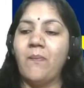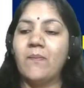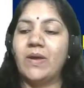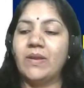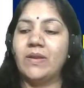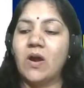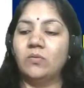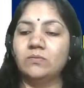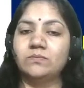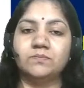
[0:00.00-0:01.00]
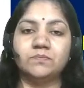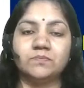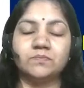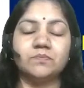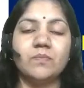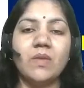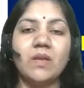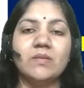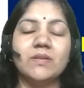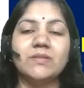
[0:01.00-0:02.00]
And now,
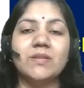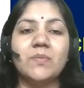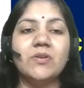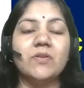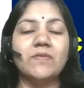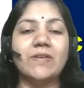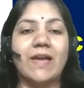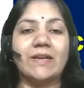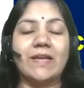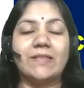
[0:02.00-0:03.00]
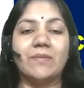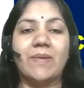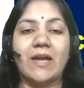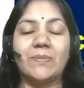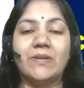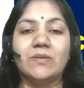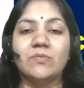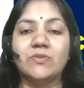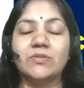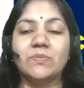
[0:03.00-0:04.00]
the summary of the act and the Macmillan
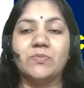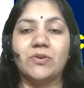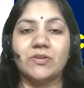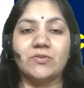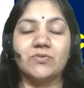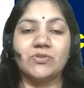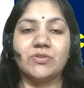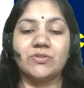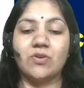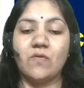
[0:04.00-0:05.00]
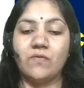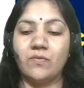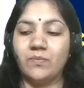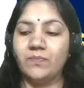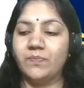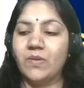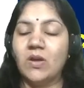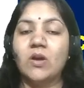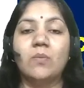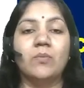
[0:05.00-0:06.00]
most important questions of
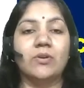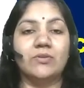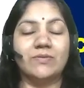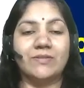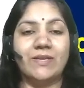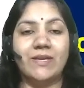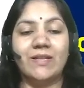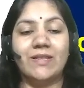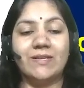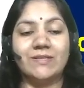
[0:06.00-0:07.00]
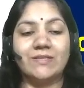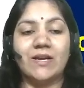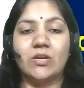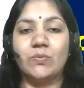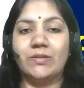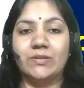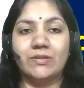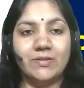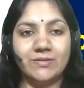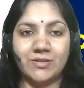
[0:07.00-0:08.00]
Module C. Let's start with the
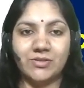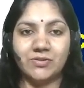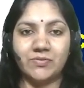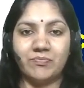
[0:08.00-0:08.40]
session.